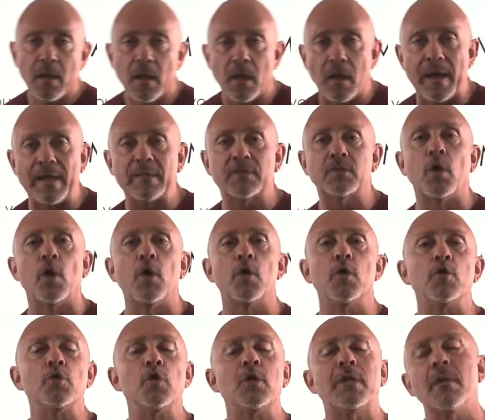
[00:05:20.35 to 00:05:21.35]
All right,
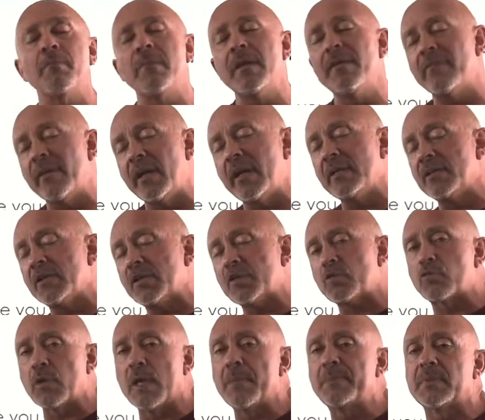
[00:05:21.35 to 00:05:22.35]
so you can be very
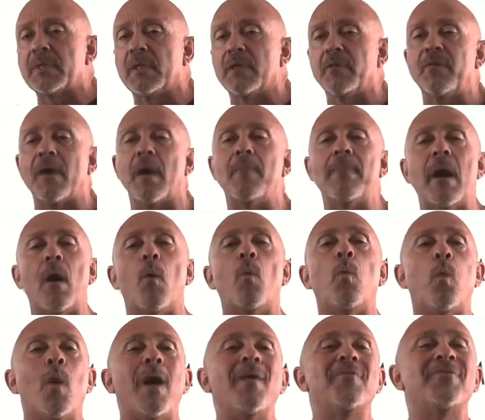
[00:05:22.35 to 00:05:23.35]
descriptive about
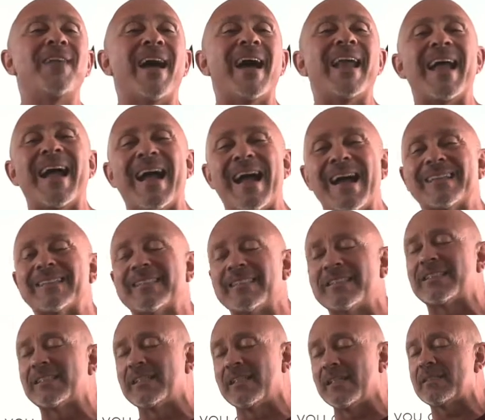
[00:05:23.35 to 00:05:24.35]
what that
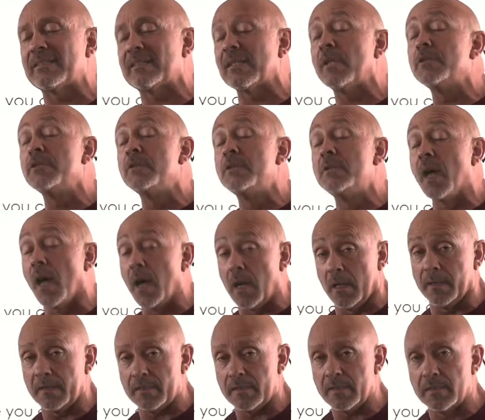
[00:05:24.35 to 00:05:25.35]
access list
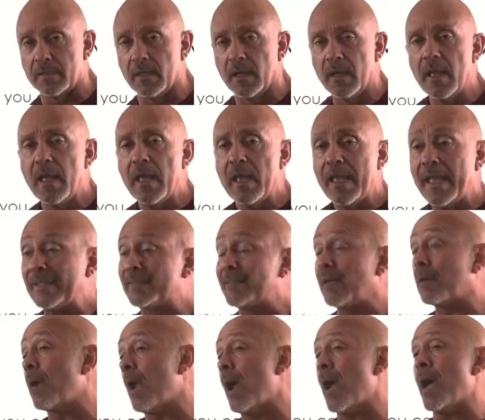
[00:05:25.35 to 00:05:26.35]
does. It's a
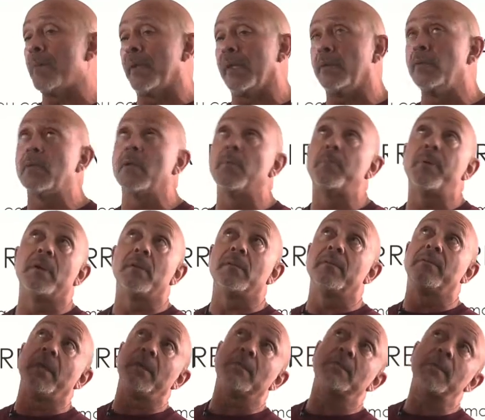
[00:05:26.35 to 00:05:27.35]
comment. You can put it in the
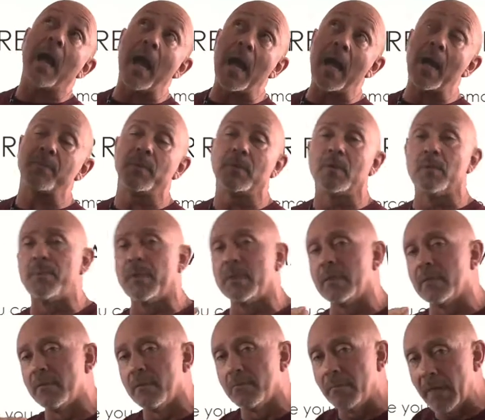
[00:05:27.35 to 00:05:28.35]
very top, you can put it
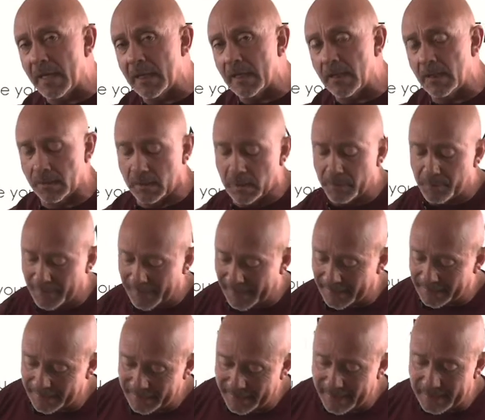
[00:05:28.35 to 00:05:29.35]
in the middle, you can put it
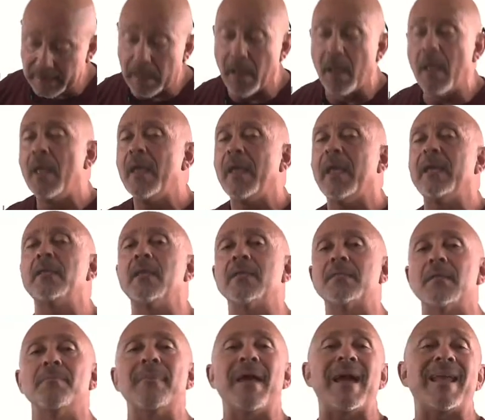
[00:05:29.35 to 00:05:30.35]
at the end. It
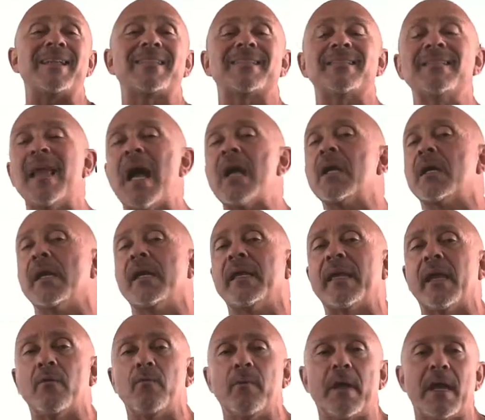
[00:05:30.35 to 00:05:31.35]
doesn't matter. It's not going to
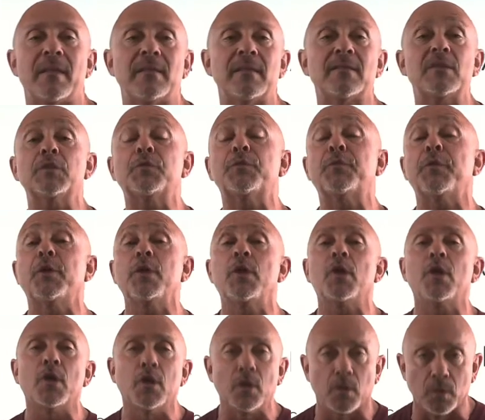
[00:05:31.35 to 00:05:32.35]
get read. This is for
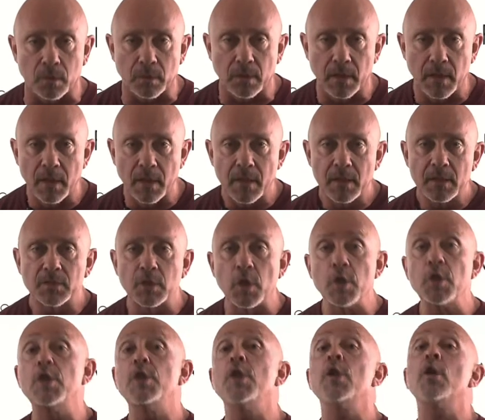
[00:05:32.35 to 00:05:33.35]
you. So
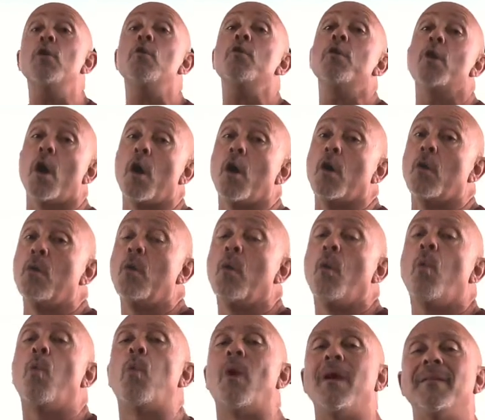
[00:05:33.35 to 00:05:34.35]
you know
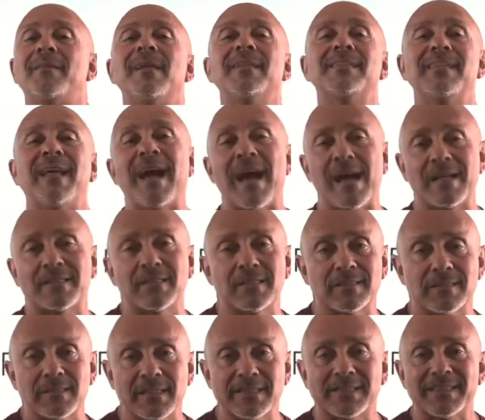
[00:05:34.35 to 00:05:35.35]
what this
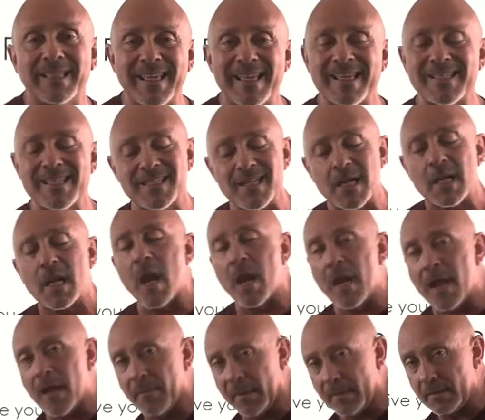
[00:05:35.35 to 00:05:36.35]
access list is. It's a
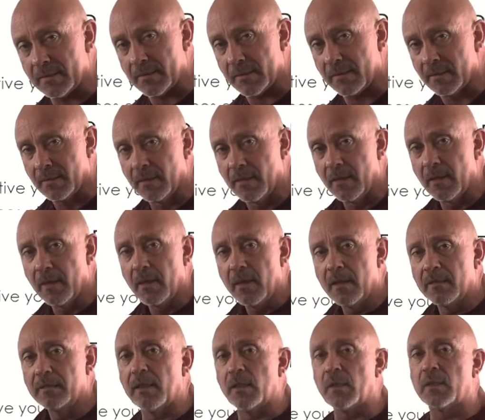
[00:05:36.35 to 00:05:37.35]
comment
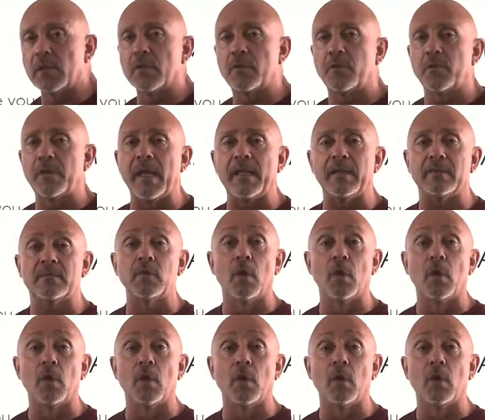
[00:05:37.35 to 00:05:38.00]
that you can create.